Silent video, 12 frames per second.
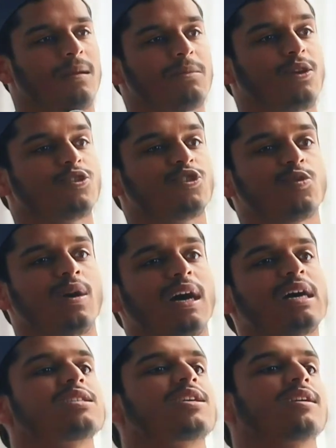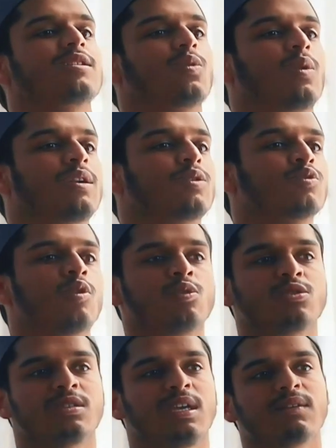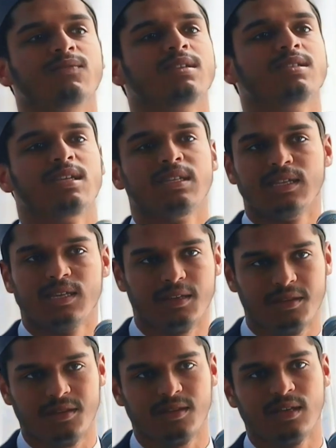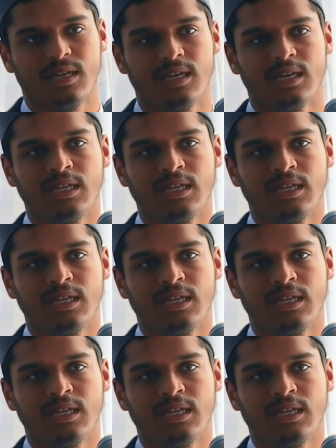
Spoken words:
Because you are asking the one who owns the heavens and the earth.